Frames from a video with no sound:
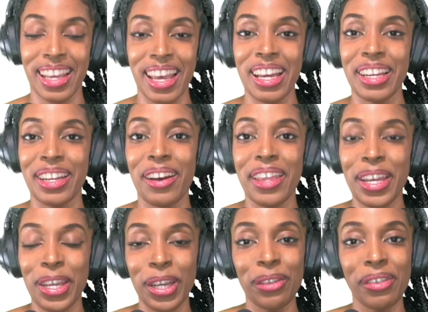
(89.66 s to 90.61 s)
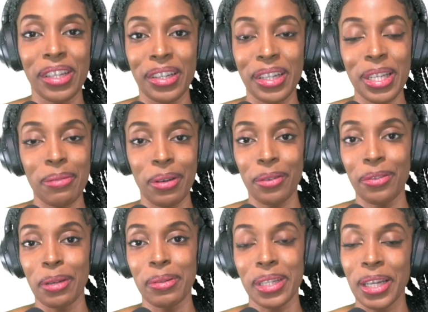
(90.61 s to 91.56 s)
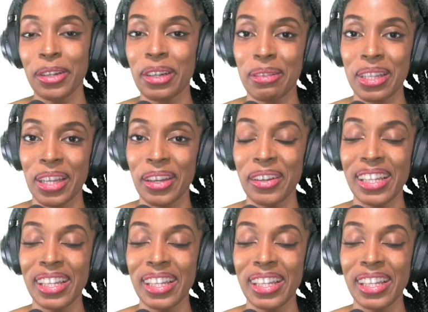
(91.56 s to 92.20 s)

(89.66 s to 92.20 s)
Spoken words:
Now that you have learned about Flipside Crypto,